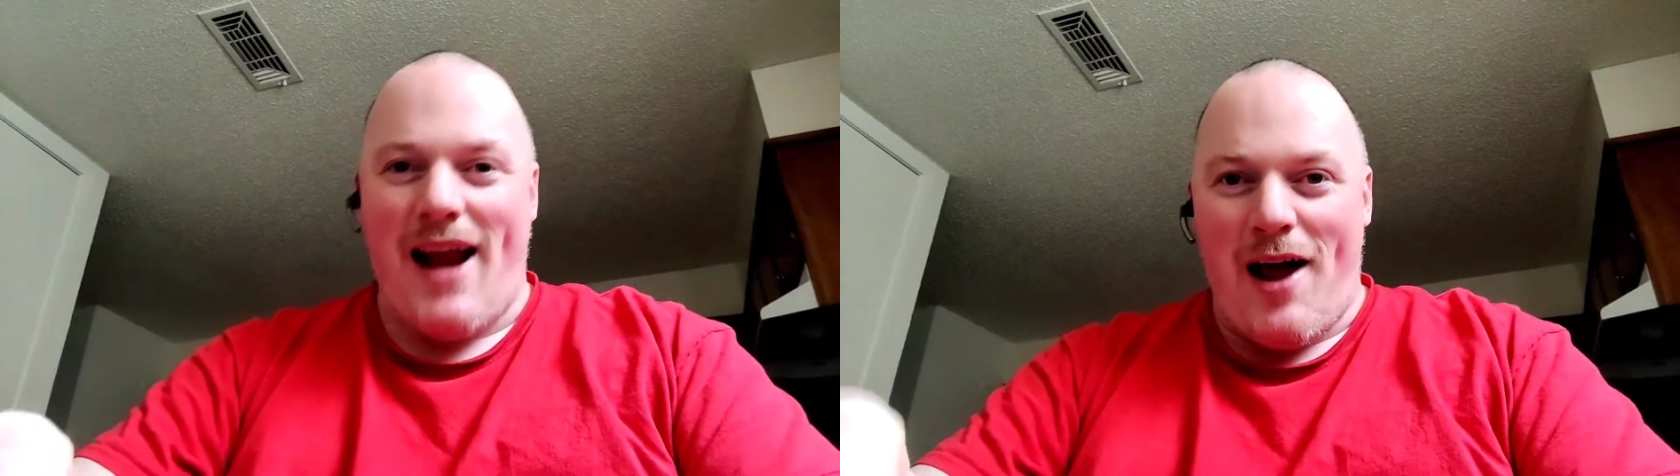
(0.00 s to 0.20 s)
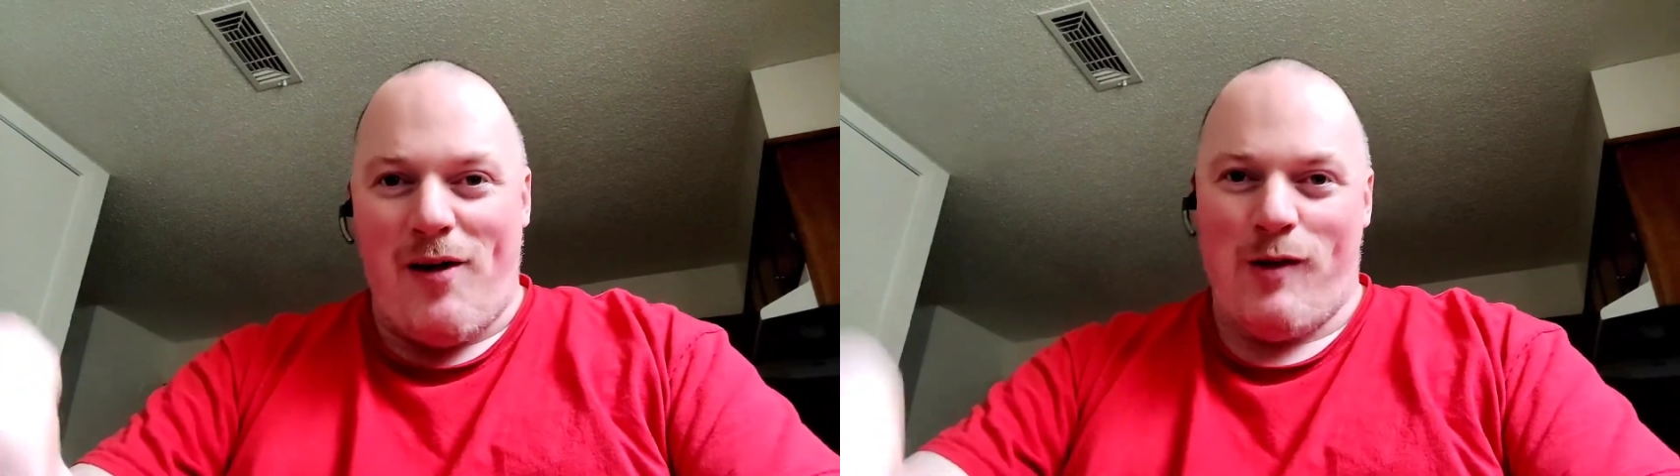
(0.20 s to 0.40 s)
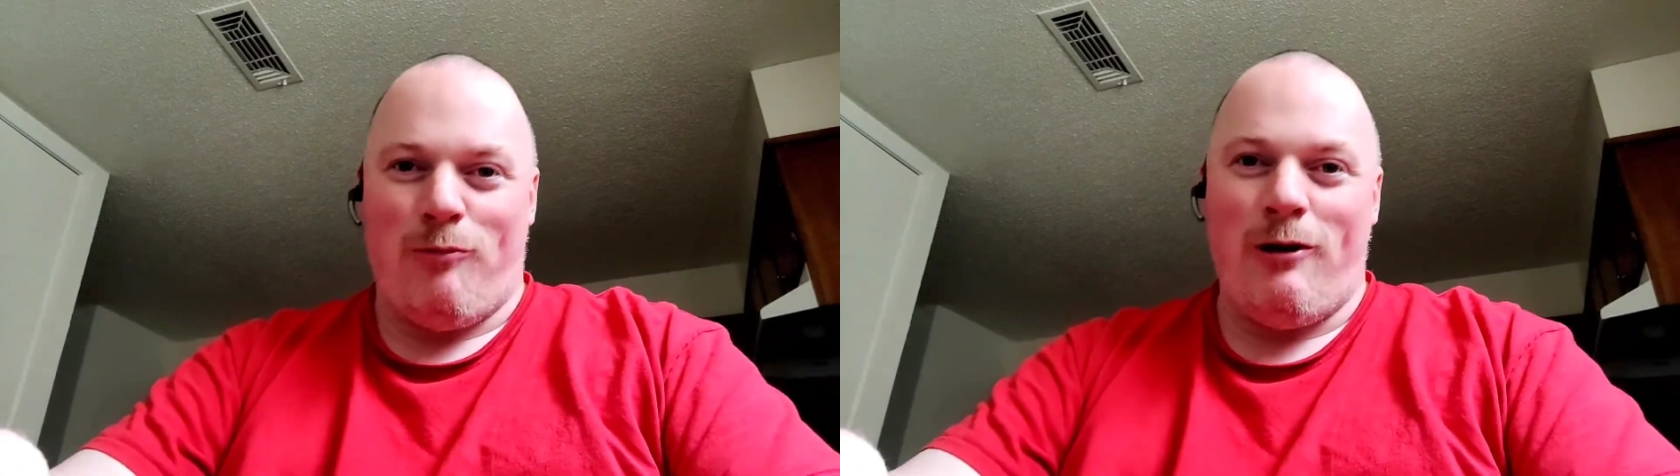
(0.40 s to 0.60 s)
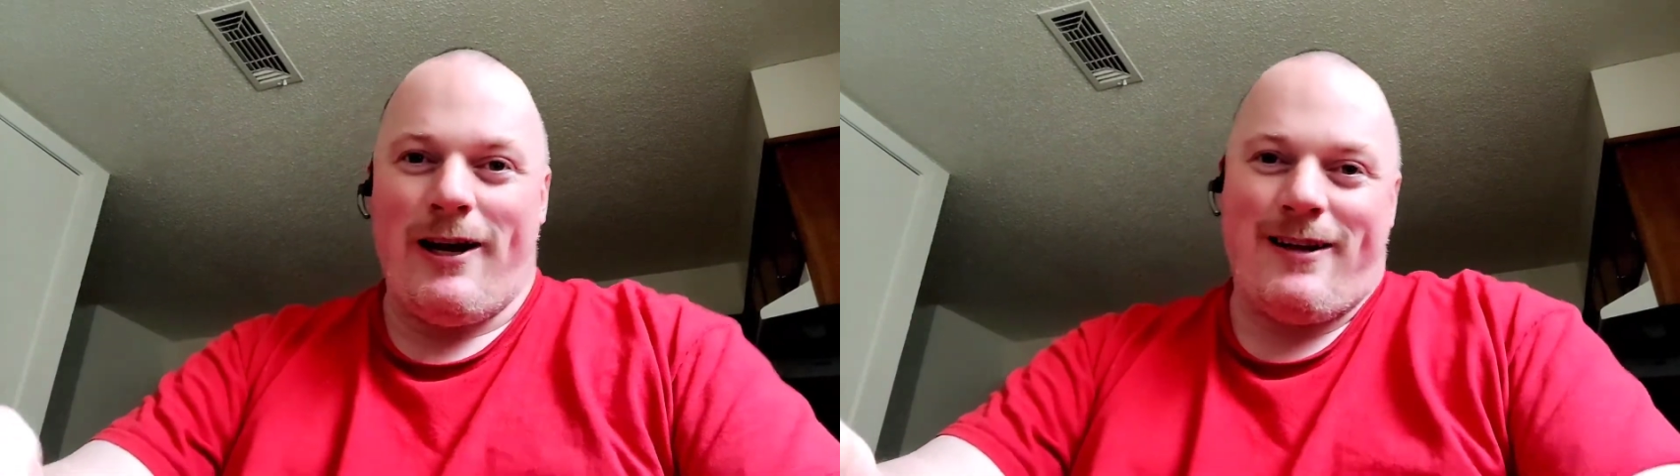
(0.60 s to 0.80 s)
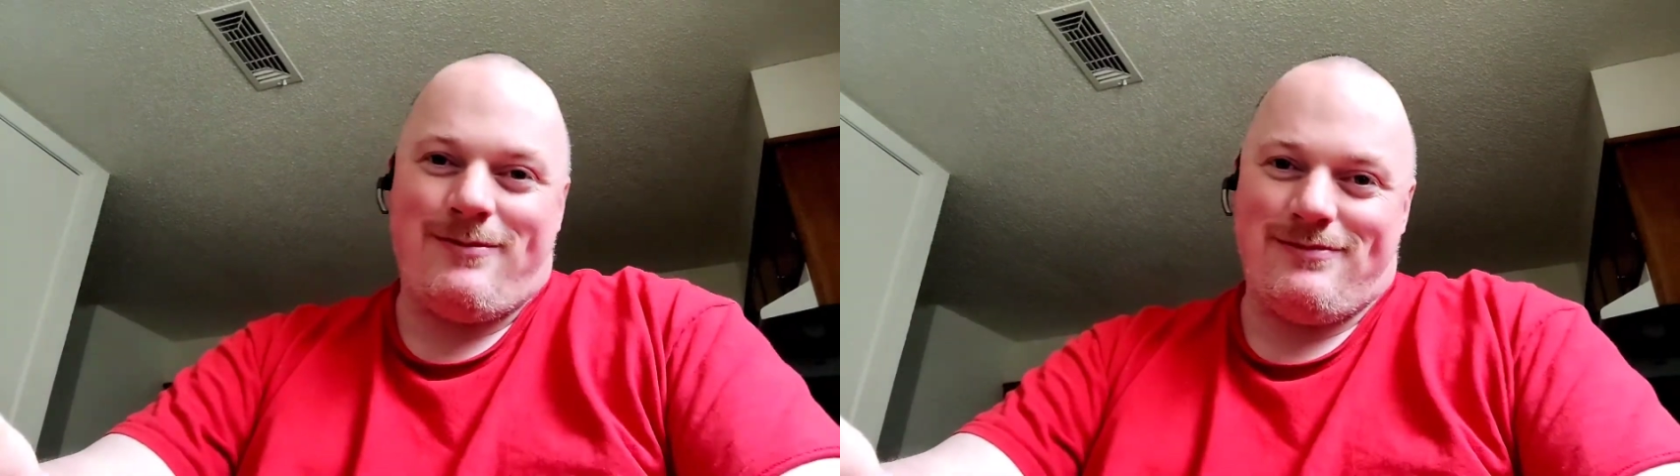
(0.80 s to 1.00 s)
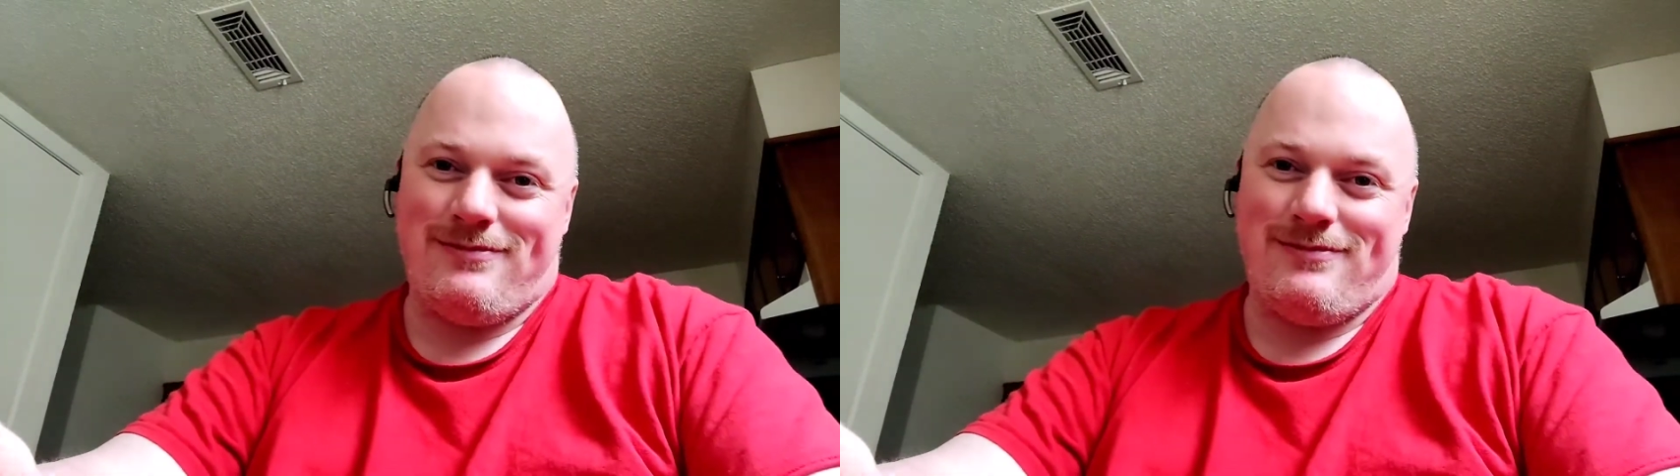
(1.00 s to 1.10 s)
out of the way.